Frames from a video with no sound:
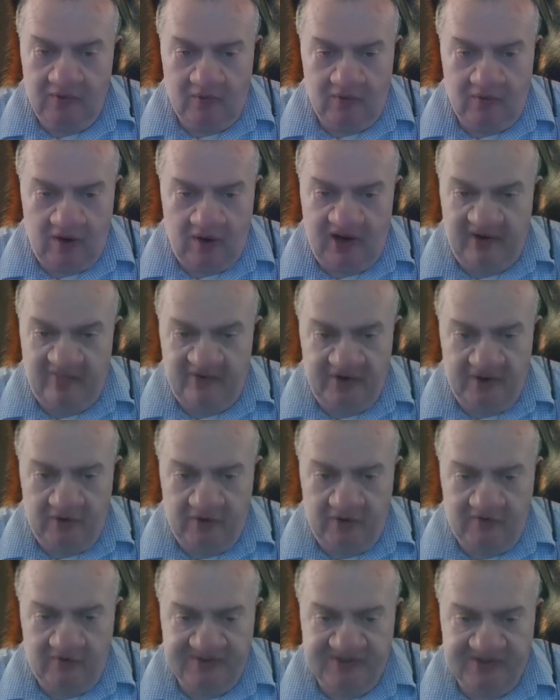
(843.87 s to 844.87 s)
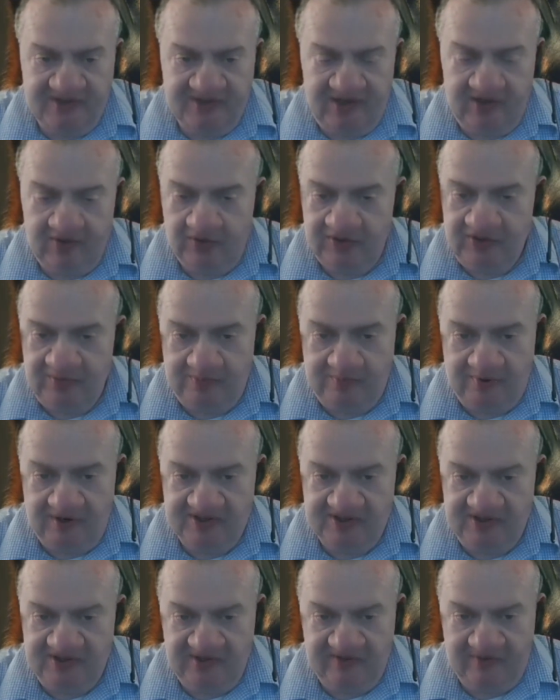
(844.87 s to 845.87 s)
the governor of a state, or the
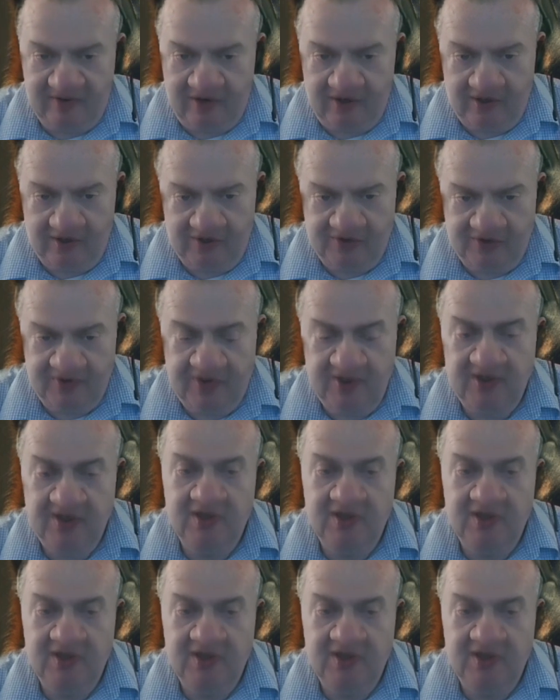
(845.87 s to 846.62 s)
president of a country.